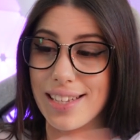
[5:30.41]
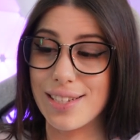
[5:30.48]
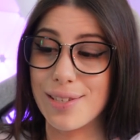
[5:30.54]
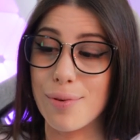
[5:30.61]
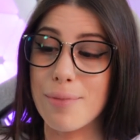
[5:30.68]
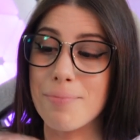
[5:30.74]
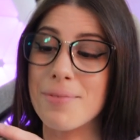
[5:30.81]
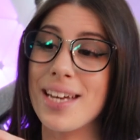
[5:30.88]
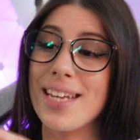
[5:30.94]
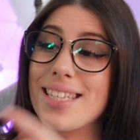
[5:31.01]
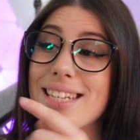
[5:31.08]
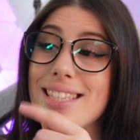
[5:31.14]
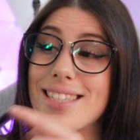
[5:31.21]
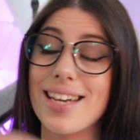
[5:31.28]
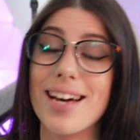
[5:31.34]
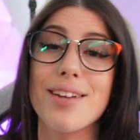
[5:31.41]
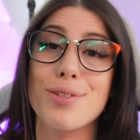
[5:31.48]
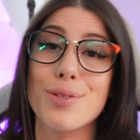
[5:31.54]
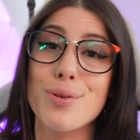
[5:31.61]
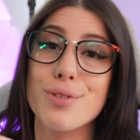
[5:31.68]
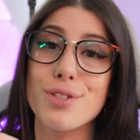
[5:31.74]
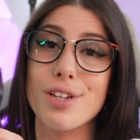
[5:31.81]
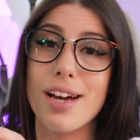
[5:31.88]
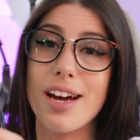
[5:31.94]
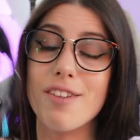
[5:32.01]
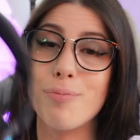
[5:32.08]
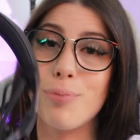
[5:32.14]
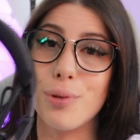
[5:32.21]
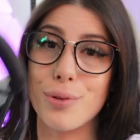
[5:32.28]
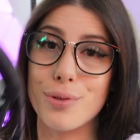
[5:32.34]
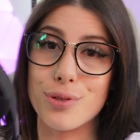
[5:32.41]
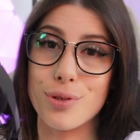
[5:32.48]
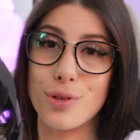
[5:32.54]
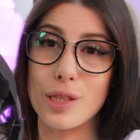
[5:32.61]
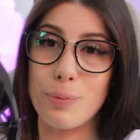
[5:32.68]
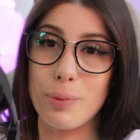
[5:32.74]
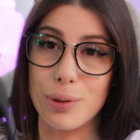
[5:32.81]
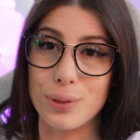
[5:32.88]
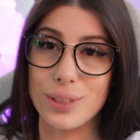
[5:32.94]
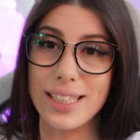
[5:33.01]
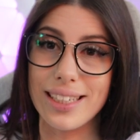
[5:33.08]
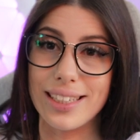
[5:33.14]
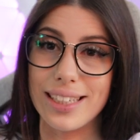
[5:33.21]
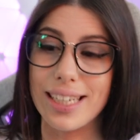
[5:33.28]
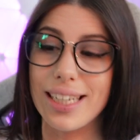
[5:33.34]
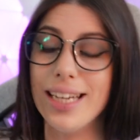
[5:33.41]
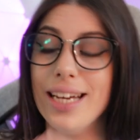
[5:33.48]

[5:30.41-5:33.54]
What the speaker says: so it means it does also have Bluetooth built in.